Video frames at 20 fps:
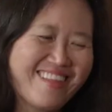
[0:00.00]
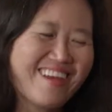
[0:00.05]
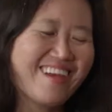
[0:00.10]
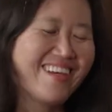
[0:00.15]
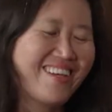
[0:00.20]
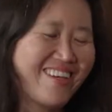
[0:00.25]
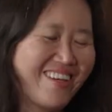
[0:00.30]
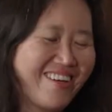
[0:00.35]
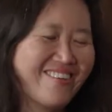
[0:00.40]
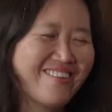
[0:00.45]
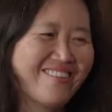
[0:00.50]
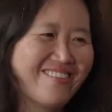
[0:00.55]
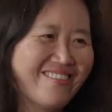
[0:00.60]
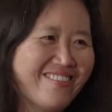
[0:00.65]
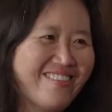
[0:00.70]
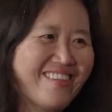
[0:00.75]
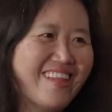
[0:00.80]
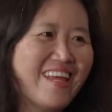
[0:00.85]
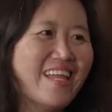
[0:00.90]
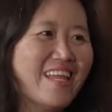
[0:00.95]
Thank you.
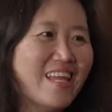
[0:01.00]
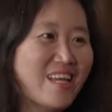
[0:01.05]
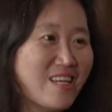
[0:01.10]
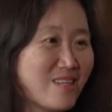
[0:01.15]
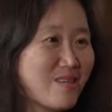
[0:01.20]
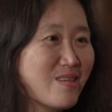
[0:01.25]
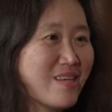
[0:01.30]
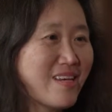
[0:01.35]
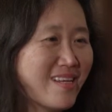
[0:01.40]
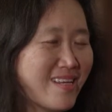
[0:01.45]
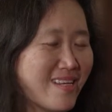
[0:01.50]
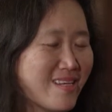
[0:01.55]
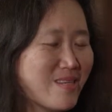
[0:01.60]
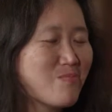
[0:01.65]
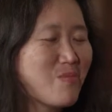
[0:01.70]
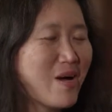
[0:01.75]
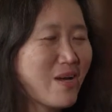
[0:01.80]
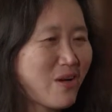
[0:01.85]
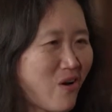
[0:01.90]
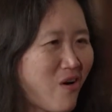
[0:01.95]
It is
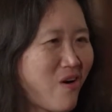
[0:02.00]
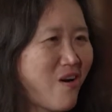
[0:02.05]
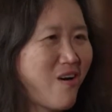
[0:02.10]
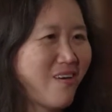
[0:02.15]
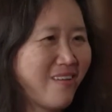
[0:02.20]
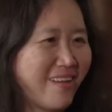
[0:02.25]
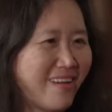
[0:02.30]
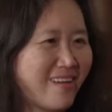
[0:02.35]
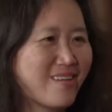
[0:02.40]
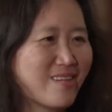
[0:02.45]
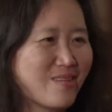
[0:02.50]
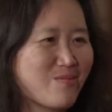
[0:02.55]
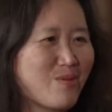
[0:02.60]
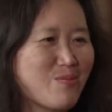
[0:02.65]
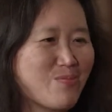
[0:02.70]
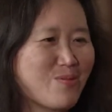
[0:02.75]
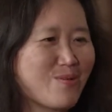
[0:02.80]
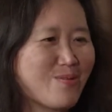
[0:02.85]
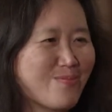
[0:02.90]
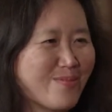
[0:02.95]
my calling, it is my
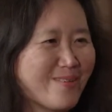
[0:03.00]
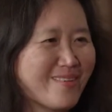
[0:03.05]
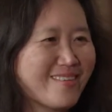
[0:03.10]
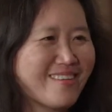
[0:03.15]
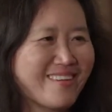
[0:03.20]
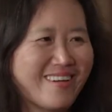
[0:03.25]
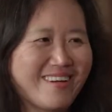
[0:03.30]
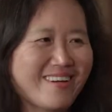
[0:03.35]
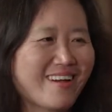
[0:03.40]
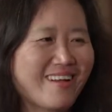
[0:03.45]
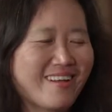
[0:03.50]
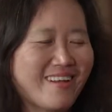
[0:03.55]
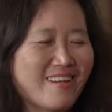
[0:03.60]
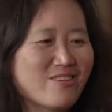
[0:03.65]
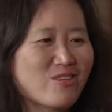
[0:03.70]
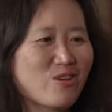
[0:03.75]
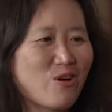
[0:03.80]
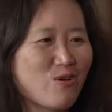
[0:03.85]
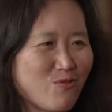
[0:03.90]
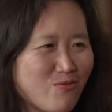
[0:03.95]
purpose, and I
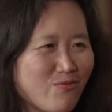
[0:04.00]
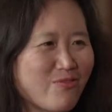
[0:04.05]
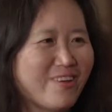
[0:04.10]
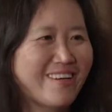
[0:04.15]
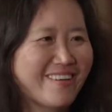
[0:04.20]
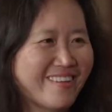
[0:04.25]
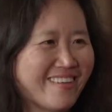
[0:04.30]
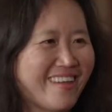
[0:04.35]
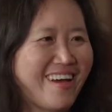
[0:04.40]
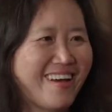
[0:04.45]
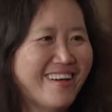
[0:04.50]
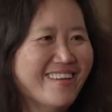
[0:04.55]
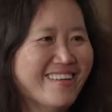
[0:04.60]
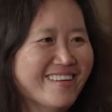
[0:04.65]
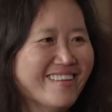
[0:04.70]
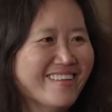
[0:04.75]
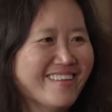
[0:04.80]
so feel that.